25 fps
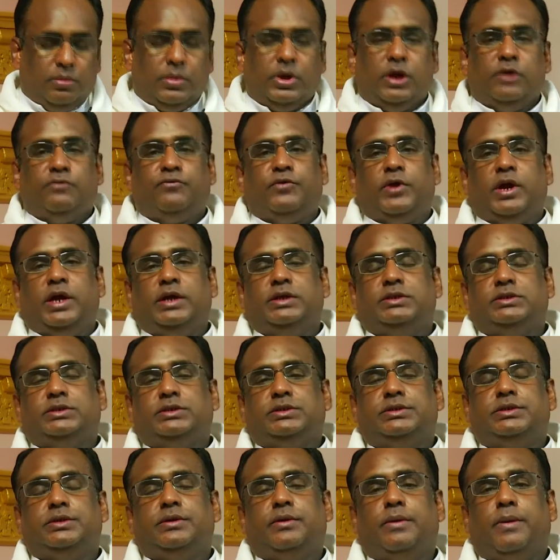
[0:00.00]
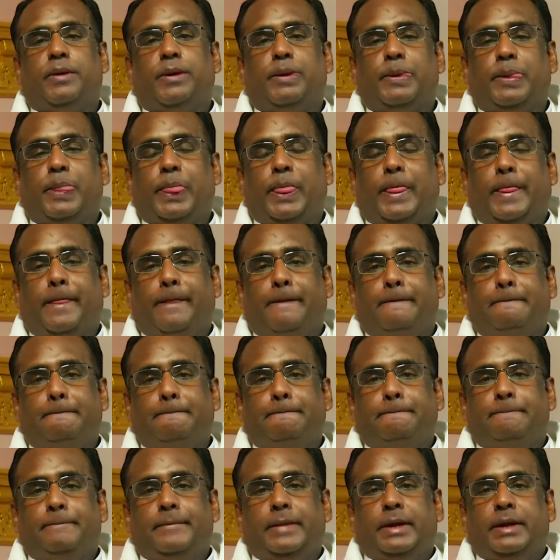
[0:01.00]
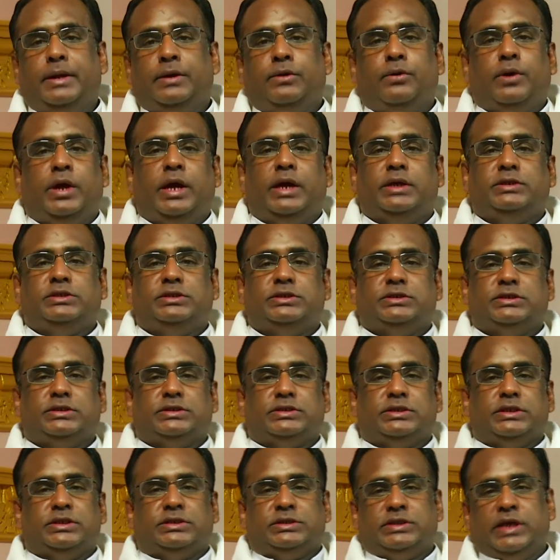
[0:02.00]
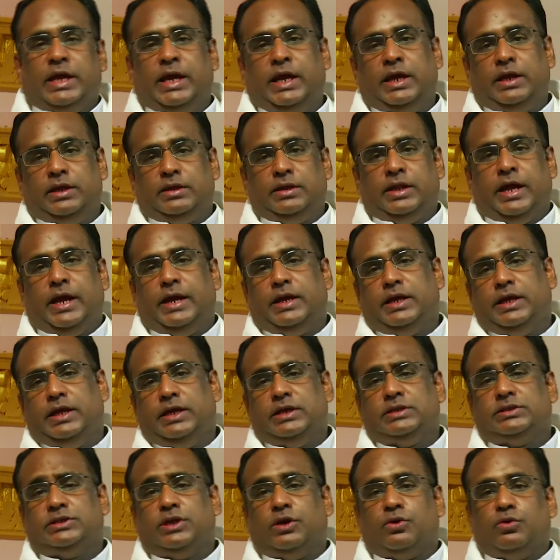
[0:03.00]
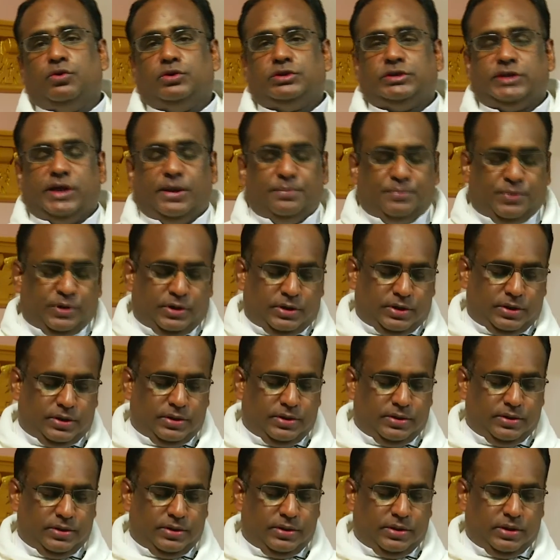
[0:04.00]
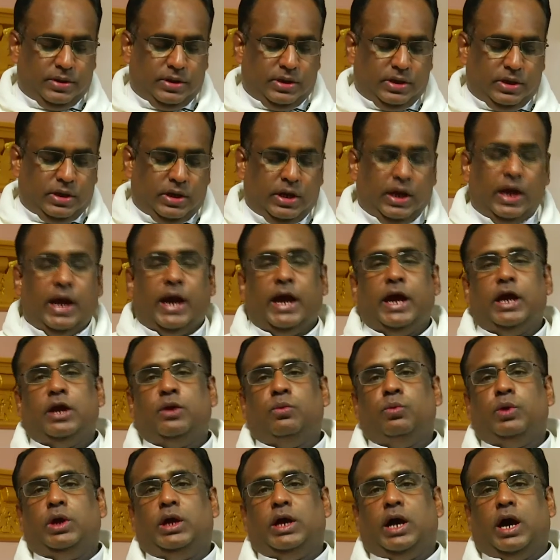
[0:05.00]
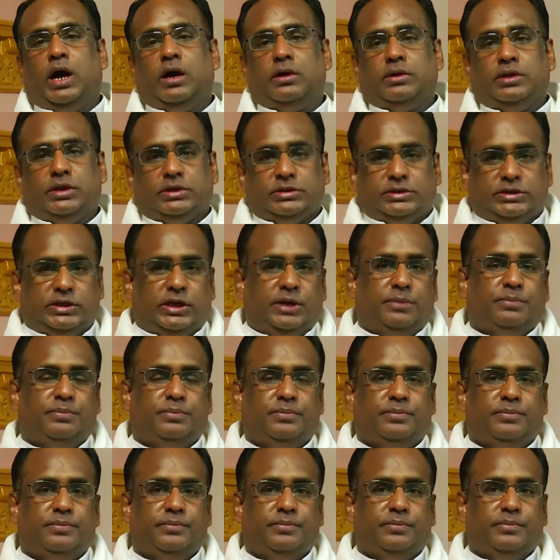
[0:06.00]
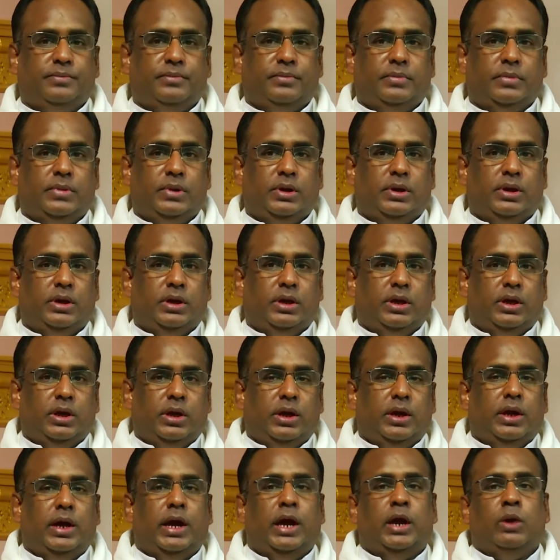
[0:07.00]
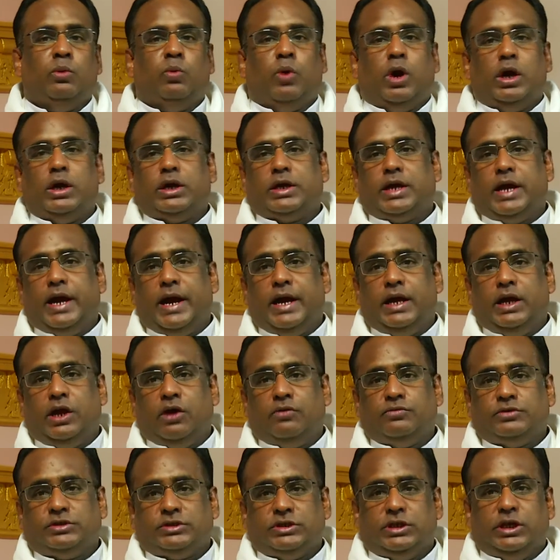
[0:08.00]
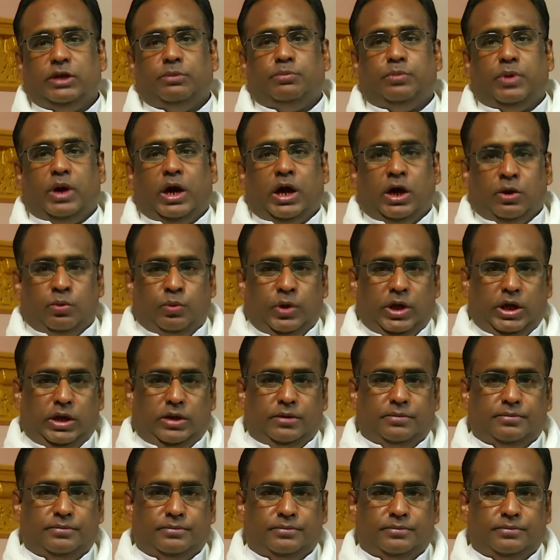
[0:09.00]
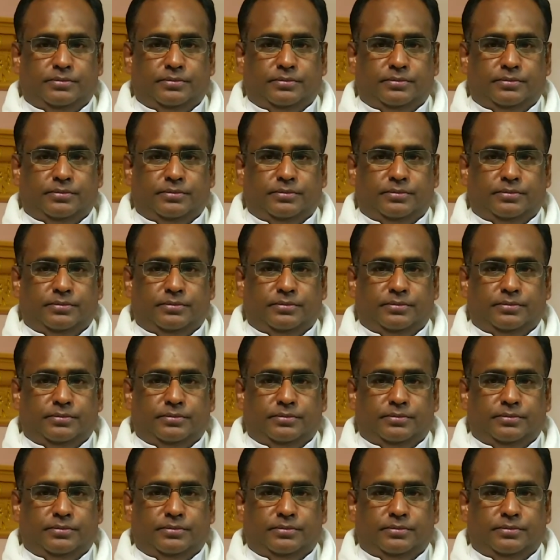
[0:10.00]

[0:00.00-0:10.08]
My dear friends, today Jesus is saying that He is the Good Shepherd, and we are the sheep and what kind of sheep are we?